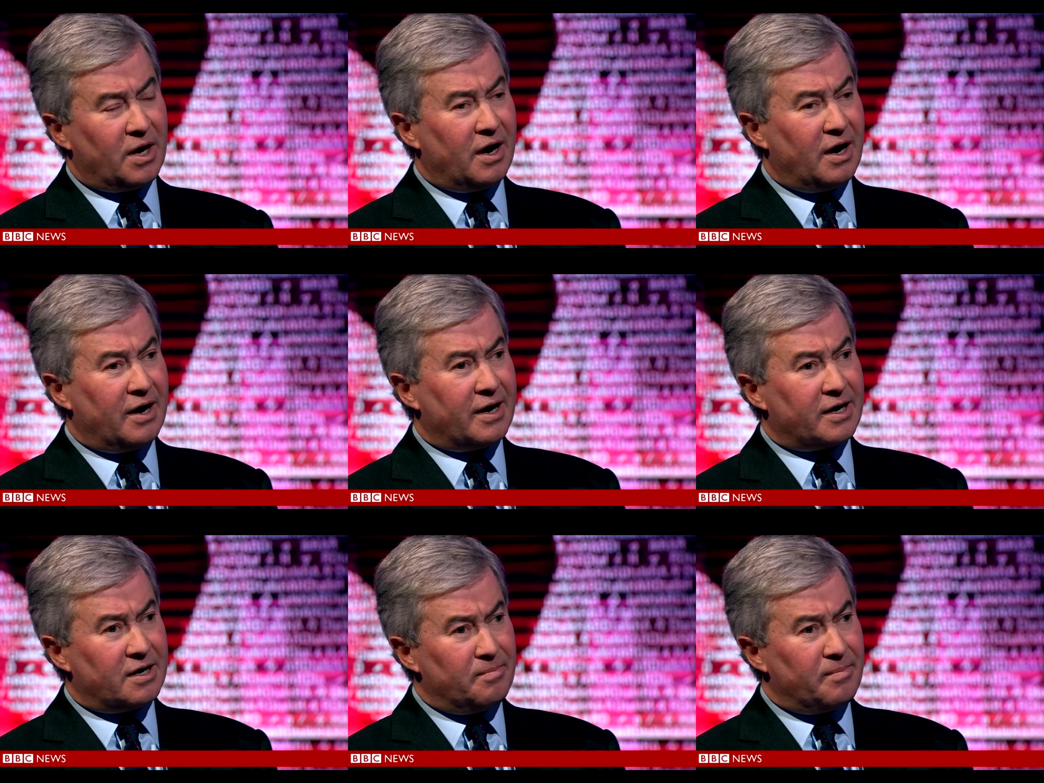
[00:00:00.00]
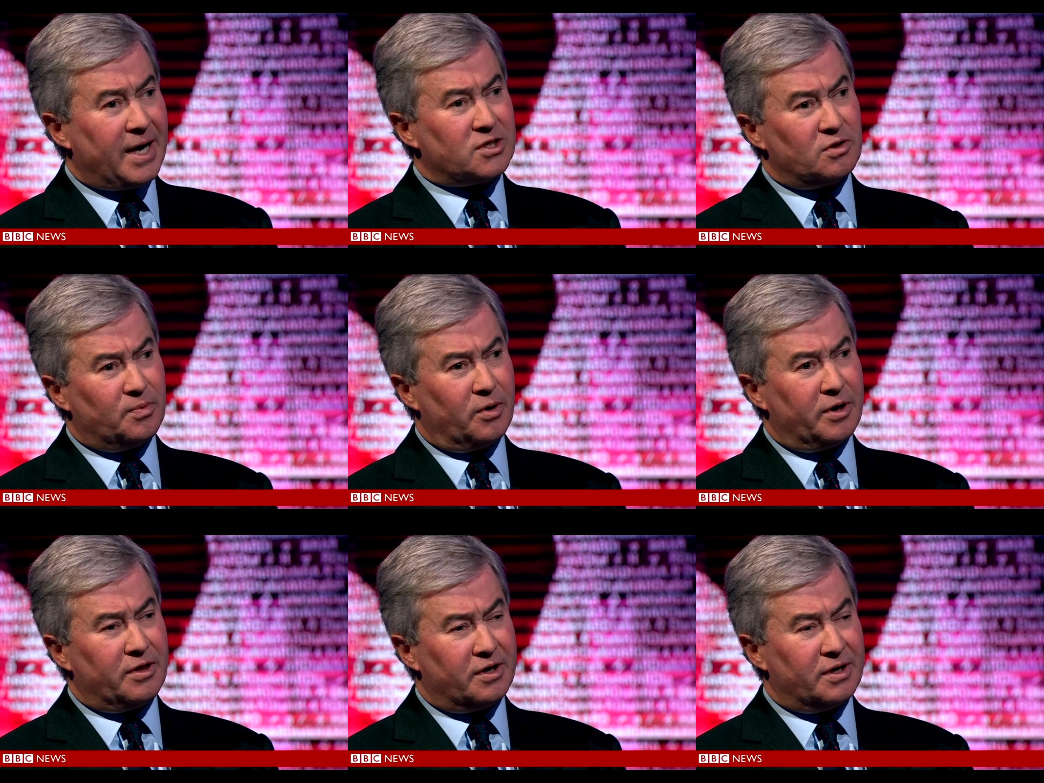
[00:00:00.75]
But I come back to the
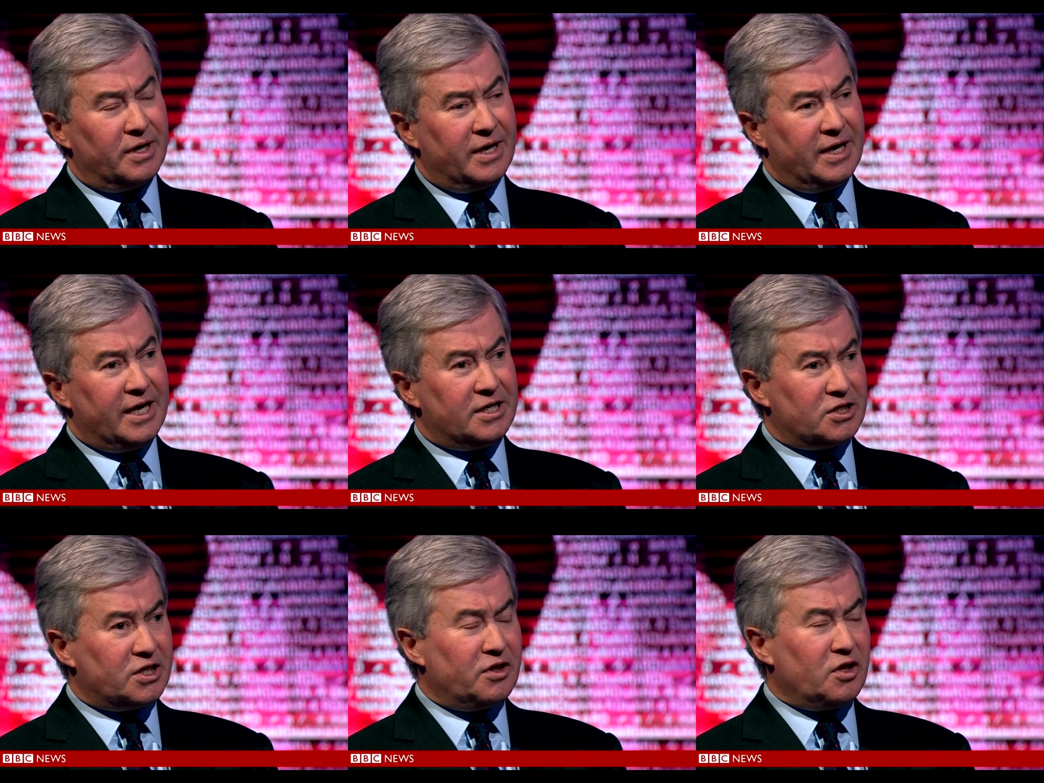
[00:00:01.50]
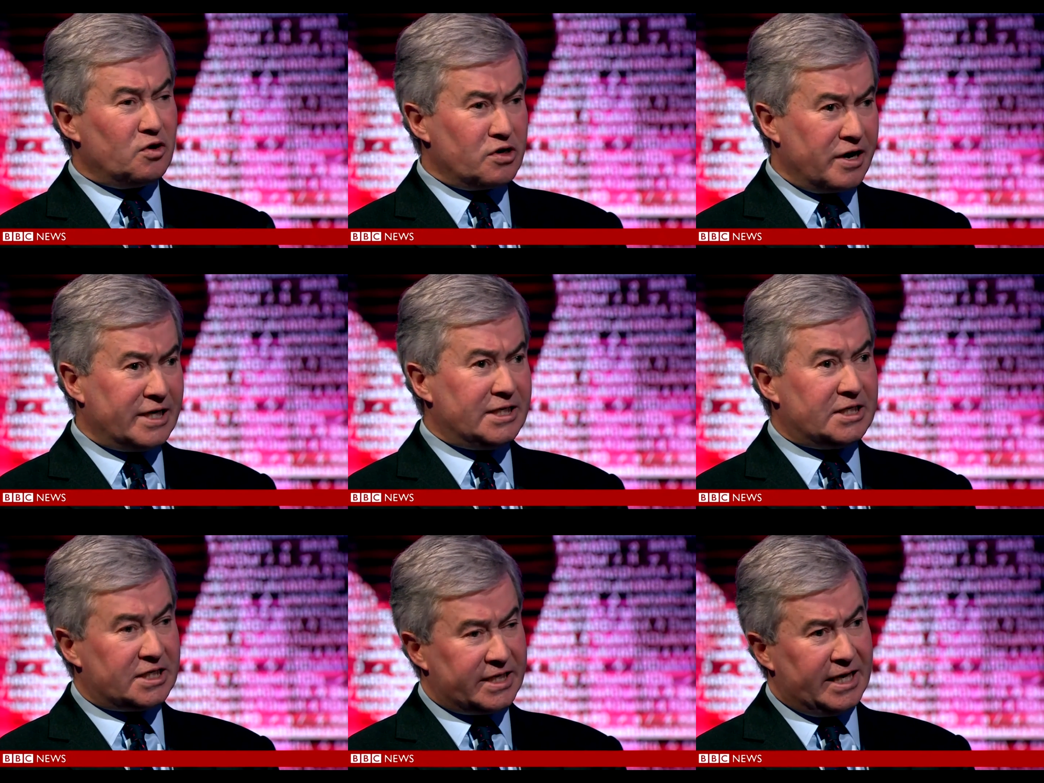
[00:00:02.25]
point that it is in the
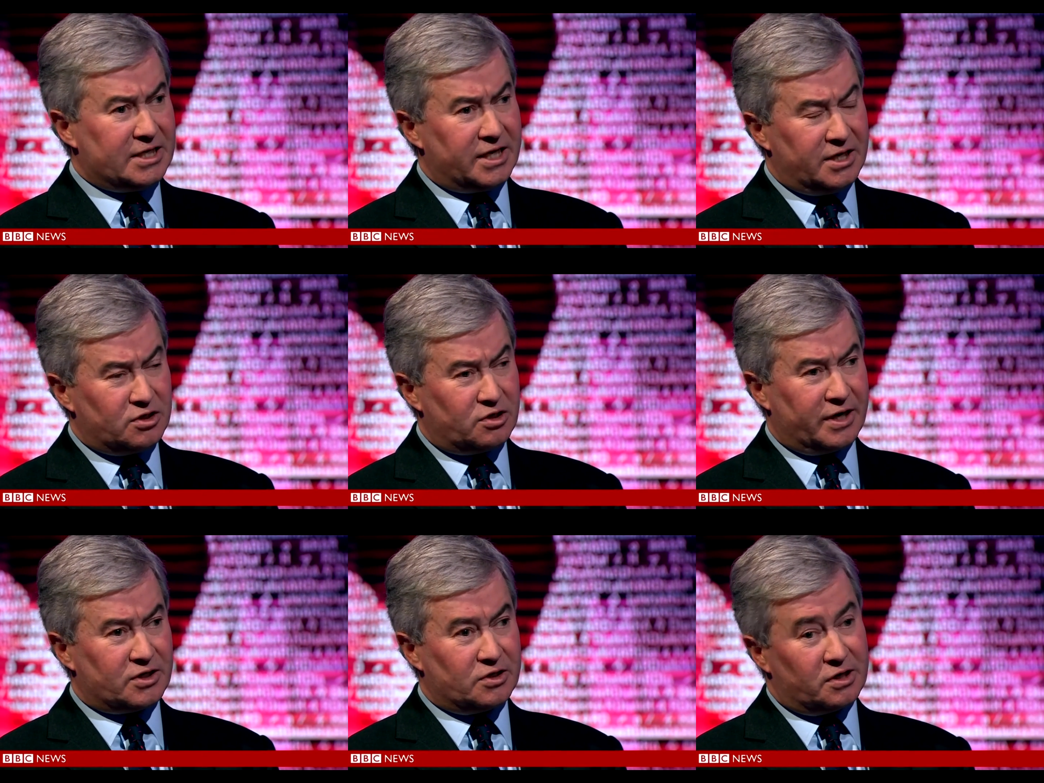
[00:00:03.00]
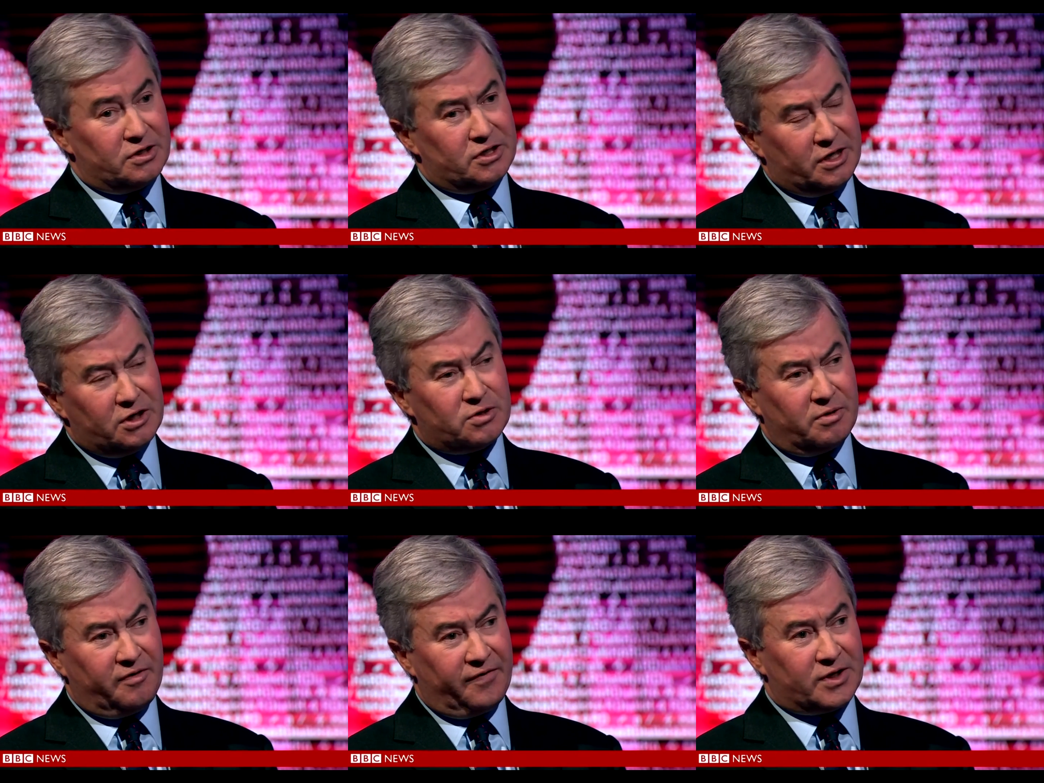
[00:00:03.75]
United States' interest to continue
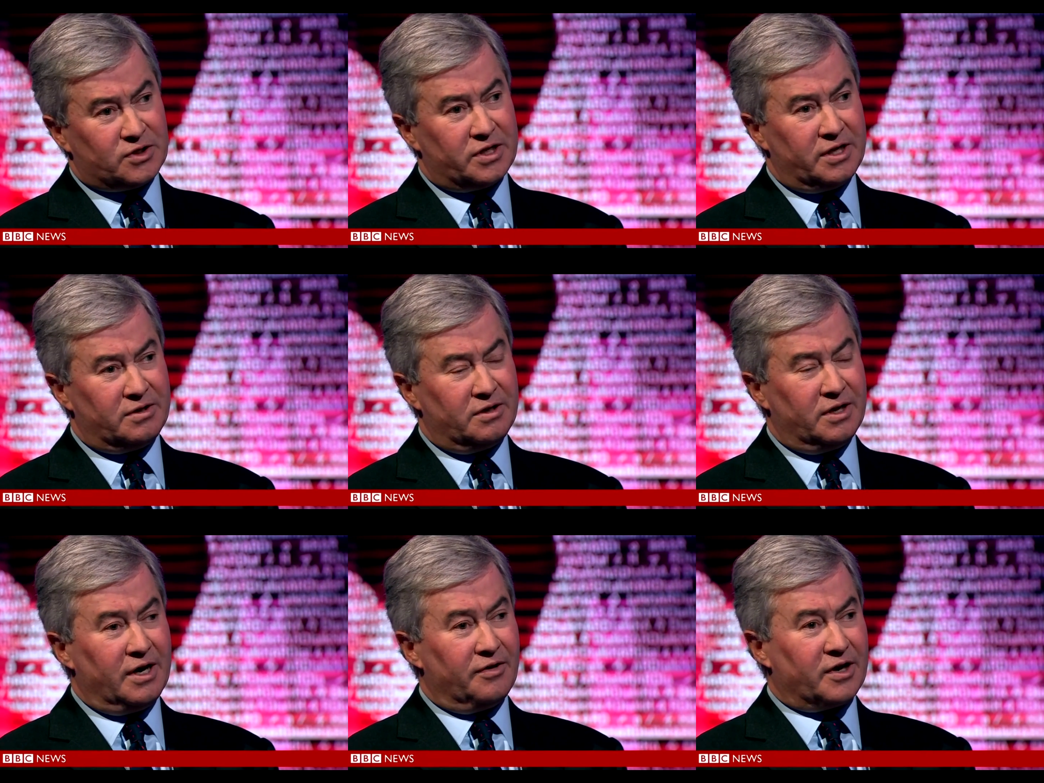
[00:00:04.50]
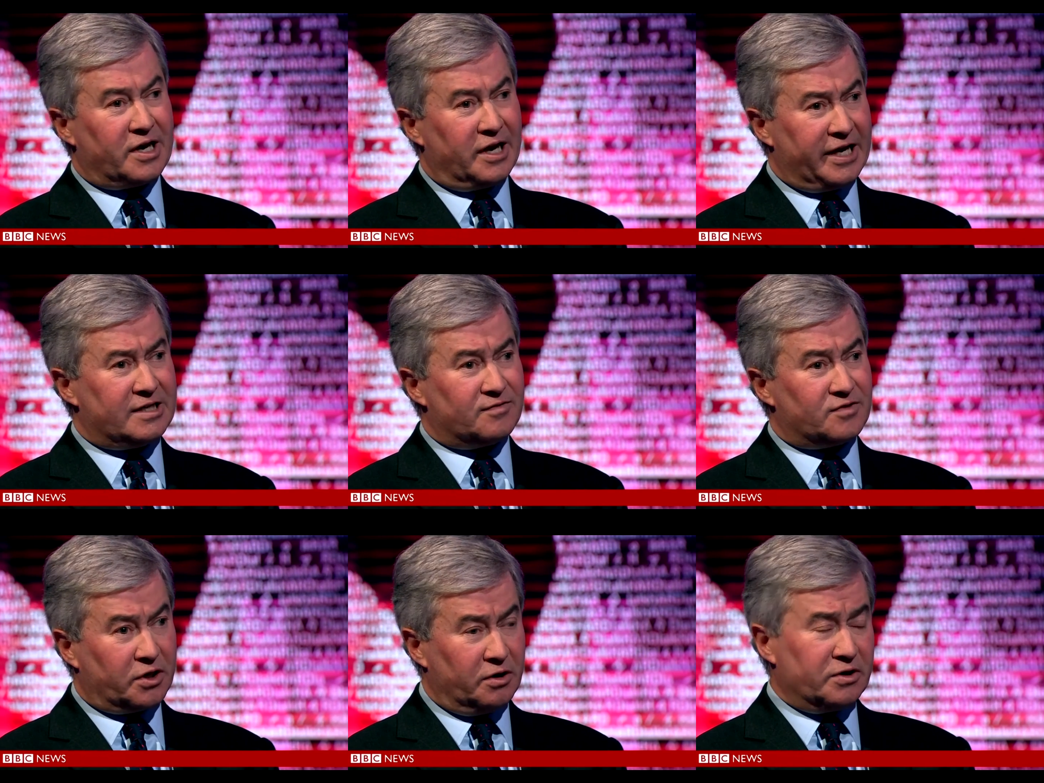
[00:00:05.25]
to invest in the
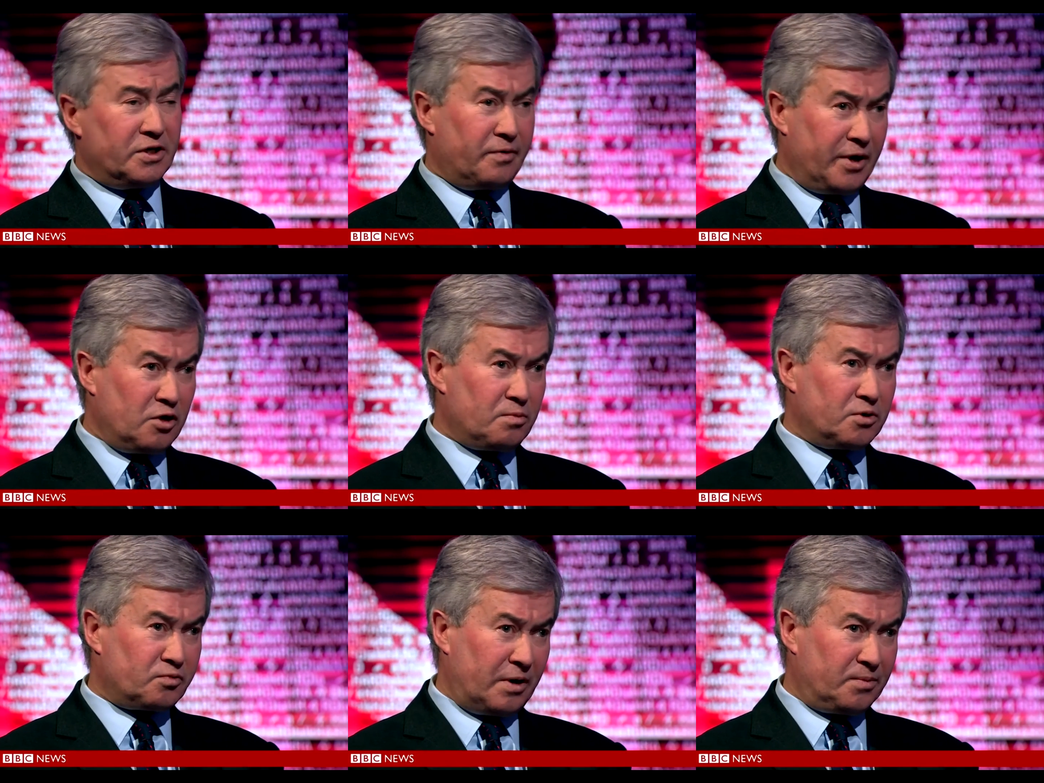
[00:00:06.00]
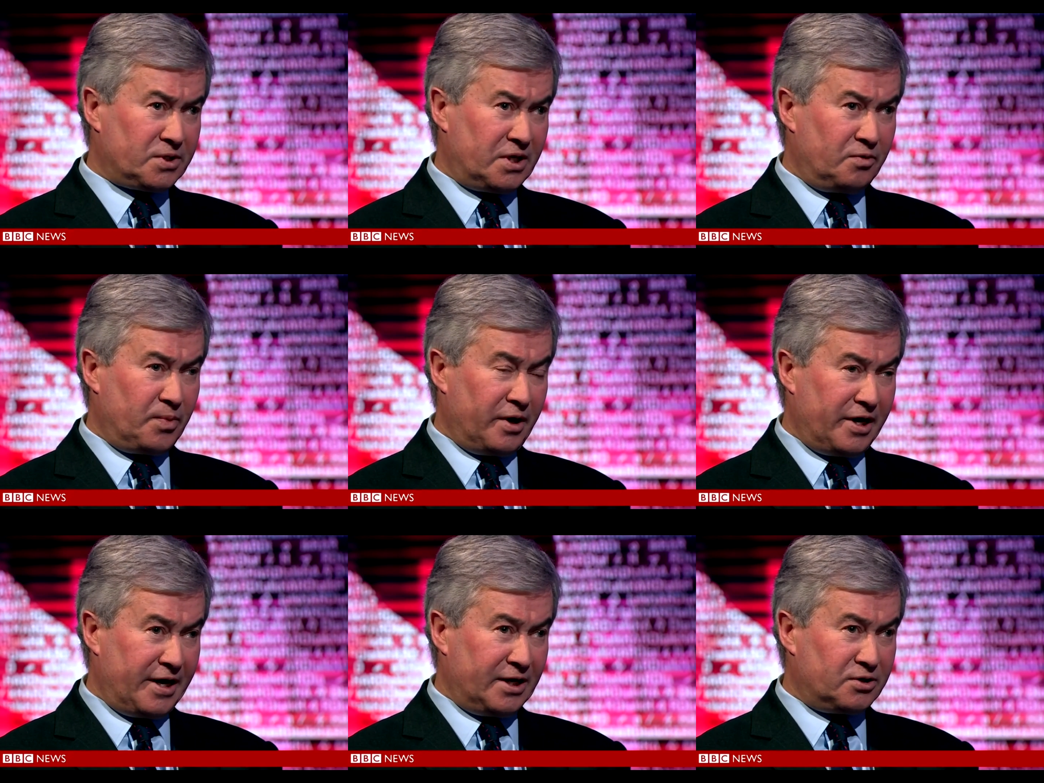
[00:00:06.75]
collective security arrangements represented
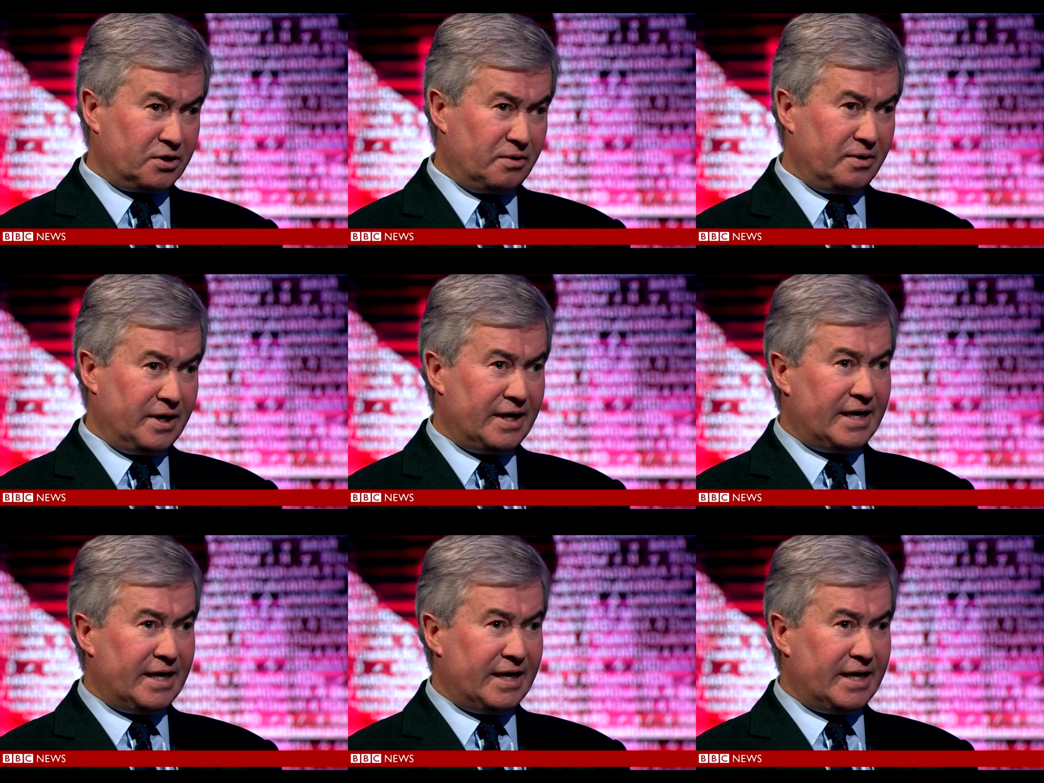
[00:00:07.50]
by NATO,